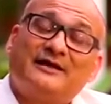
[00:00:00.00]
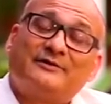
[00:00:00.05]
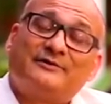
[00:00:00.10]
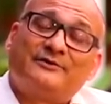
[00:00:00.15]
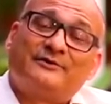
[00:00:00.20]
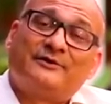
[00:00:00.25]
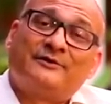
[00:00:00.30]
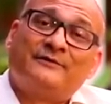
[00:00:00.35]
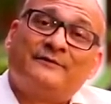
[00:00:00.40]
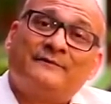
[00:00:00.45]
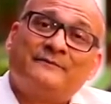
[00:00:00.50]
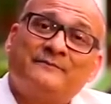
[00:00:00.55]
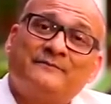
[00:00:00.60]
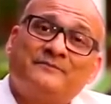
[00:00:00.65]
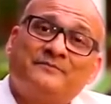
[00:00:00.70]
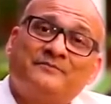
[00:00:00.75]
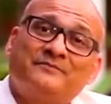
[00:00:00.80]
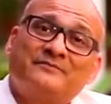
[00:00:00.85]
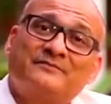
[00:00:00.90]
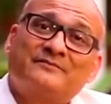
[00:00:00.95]
And you know,
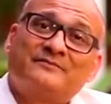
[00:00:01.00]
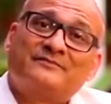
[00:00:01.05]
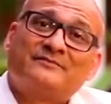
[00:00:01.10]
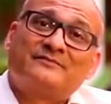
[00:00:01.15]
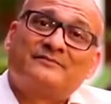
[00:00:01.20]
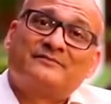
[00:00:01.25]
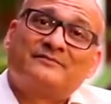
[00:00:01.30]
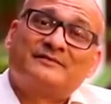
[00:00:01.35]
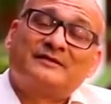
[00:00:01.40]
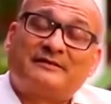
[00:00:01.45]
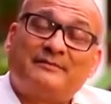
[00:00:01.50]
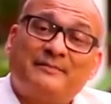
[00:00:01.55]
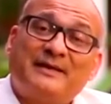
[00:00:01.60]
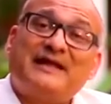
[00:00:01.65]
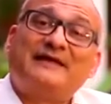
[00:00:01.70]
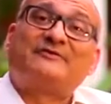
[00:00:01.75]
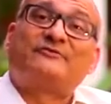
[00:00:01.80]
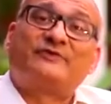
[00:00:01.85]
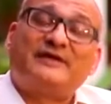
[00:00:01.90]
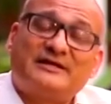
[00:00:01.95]
the
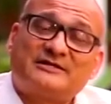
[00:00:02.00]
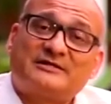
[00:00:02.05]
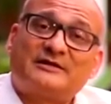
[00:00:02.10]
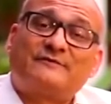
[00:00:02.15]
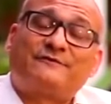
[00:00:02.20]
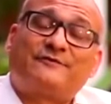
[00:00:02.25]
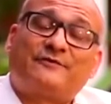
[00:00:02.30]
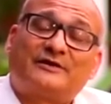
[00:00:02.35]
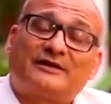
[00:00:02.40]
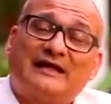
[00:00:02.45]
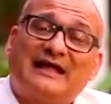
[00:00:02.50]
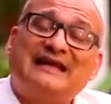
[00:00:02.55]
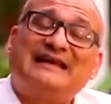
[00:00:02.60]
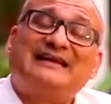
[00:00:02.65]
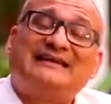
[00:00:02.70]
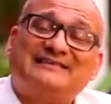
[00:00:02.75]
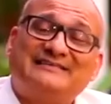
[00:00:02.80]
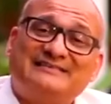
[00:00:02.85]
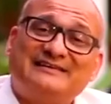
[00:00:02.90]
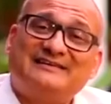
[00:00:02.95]
main reason for
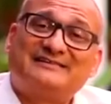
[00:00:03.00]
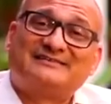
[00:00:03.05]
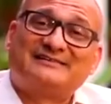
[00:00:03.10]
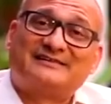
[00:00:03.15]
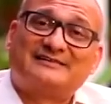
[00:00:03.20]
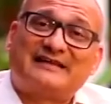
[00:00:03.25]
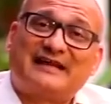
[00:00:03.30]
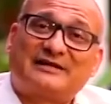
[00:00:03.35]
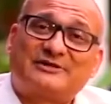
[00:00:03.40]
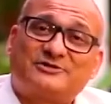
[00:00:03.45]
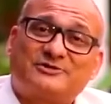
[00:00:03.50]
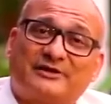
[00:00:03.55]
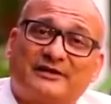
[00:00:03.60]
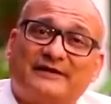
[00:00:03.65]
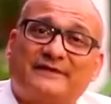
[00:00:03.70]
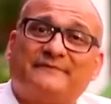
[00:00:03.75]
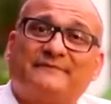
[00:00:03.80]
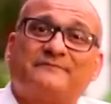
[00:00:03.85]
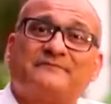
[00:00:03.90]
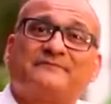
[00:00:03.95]
any disease is
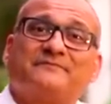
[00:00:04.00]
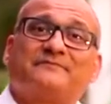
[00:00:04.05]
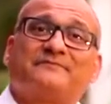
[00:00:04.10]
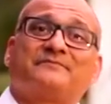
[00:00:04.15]
actually